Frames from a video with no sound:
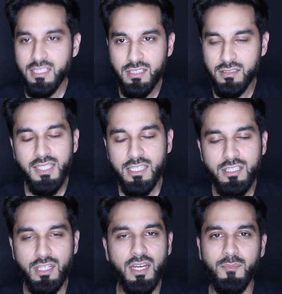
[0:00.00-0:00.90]
that's
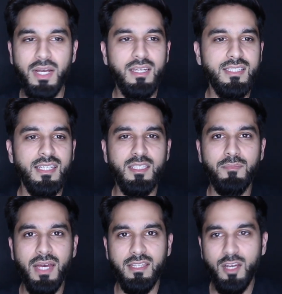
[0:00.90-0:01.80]
that's good. I'm not going to say it's a
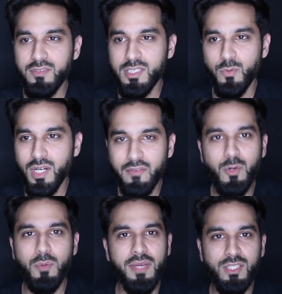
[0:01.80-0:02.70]
bad thing. Obviously,
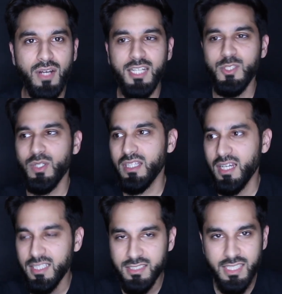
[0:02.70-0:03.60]
whenever we make dua to
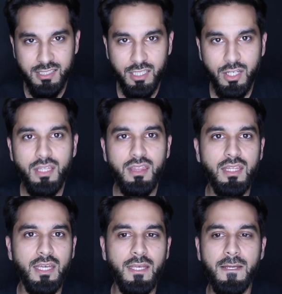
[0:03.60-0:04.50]
Allah is, is a good
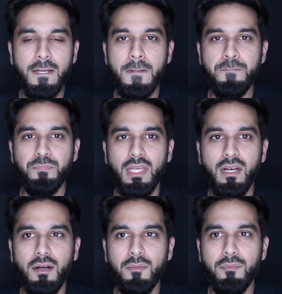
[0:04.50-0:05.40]
thing.
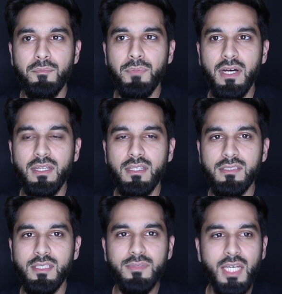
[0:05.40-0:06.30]
Um, but
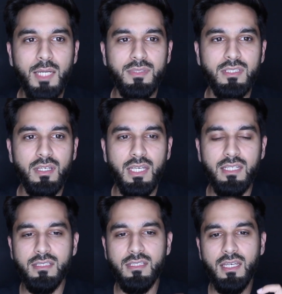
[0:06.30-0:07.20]
sometimes
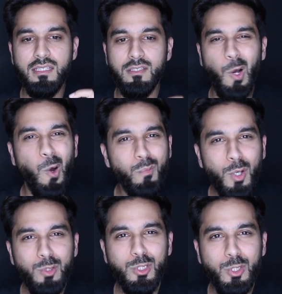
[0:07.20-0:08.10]
it's it's
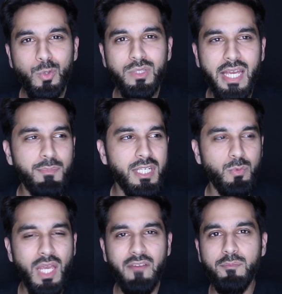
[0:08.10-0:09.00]
almost too late
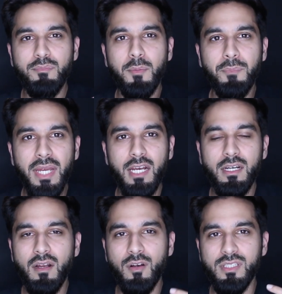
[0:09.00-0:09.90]
because we haven't
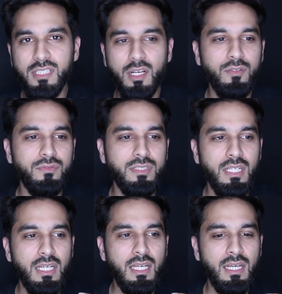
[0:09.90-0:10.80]
prepared ourselves
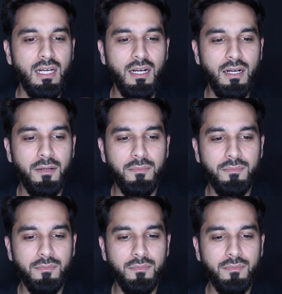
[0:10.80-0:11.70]

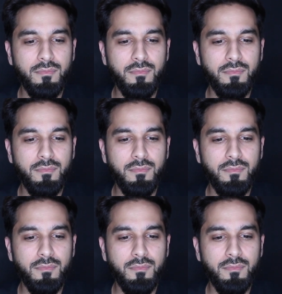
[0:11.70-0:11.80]
um,